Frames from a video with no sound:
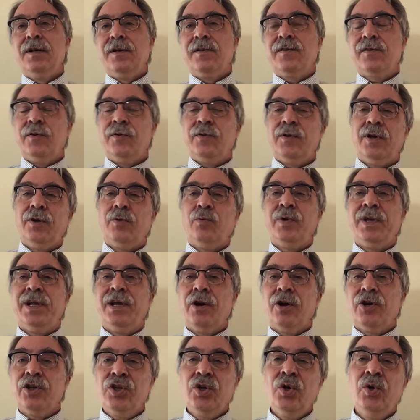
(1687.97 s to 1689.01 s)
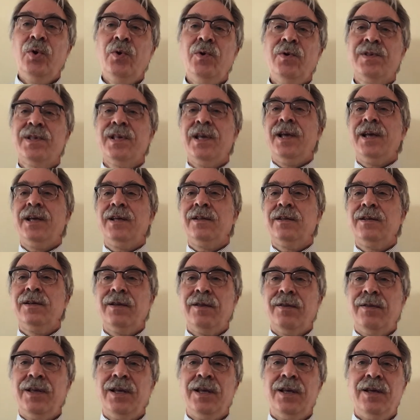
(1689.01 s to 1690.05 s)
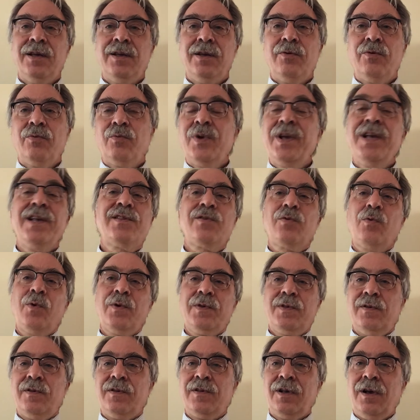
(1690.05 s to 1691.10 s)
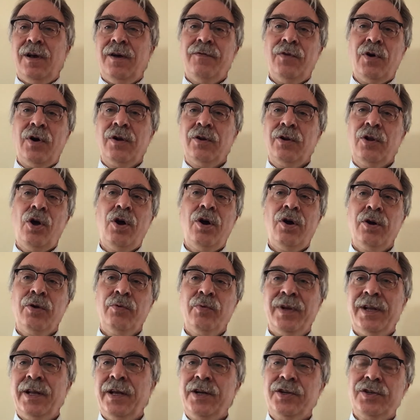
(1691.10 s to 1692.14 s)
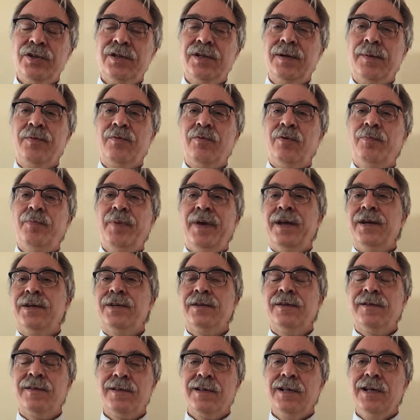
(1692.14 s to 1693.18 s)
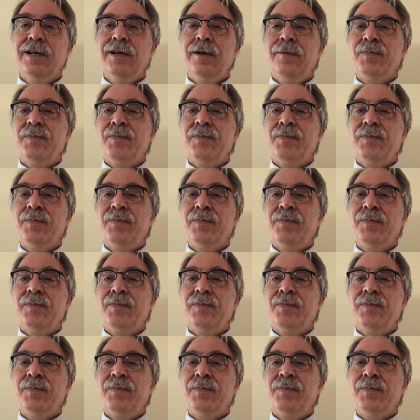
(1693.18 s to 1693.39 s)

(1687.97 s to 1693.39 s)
so that we are using the resources of our long relationships with patients